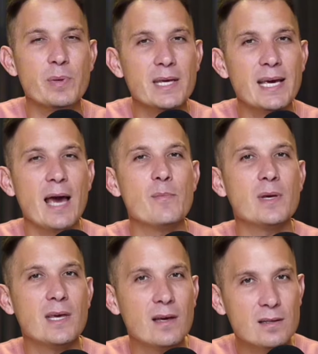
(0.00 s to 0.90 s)
became
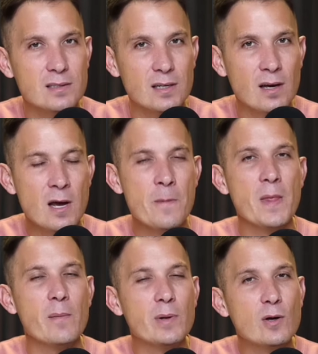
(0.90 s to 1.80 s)
guilty.
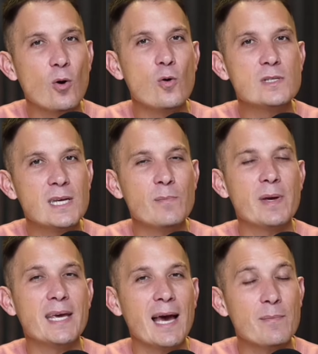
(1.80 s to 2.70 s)
And because He
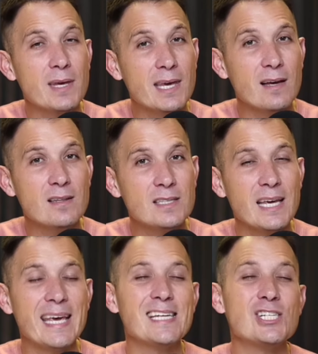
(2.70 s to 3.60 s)
became guilty,
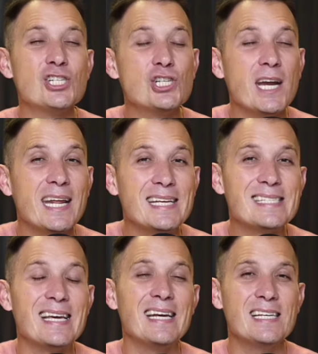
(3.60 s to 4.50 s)
He shed
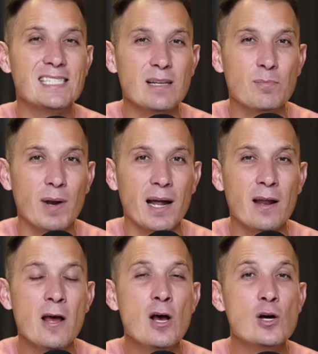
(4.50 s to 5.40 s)
His innocent blood
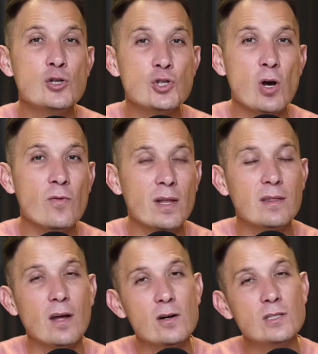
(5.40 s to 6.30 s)
so
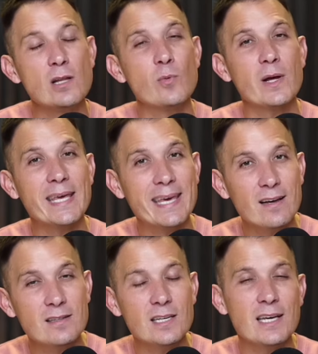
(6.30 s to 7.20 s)
that those that were
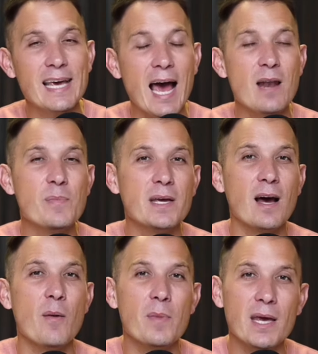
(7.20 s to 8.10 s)
guilty can
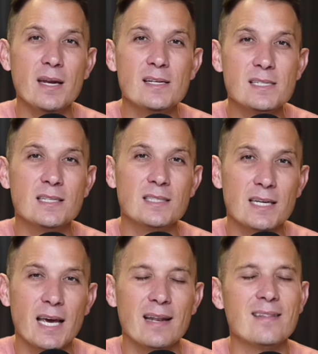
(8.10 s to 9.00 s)
become innocent
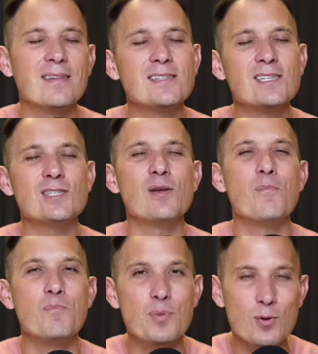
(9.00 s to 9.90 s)
again. This is the
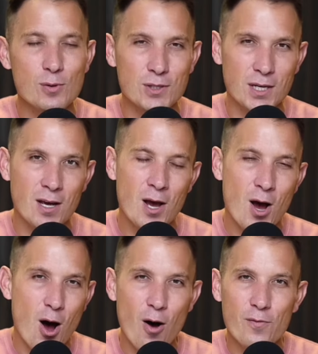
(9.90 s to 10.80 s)
beauty
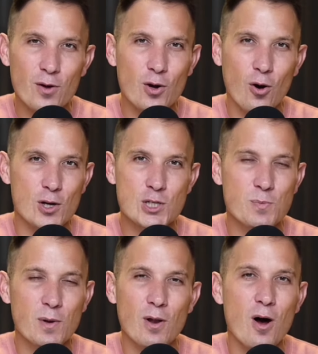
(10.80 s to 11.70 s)
of the
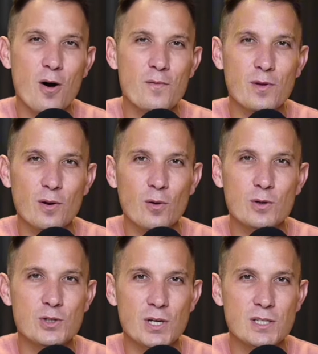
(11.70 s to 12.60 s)
gospel of the
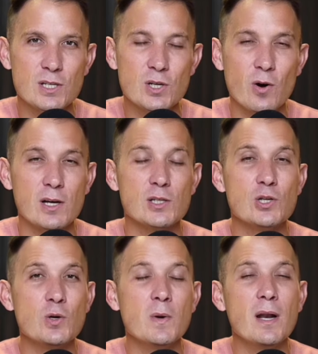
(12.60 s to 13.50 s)
Lord Jesus Christ.
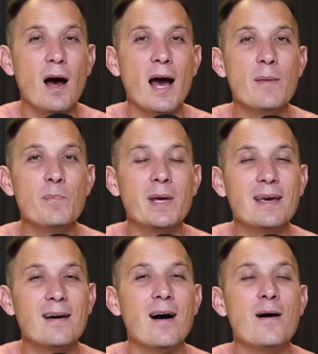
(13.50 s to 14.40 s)
You and I
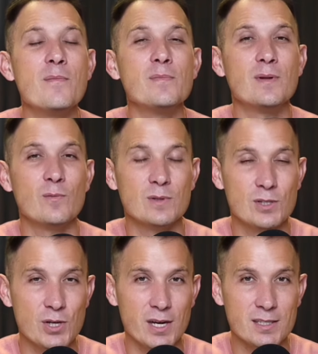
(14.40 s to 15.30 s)
become
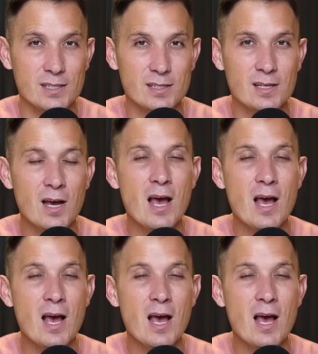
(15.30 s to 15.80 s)
Jesus,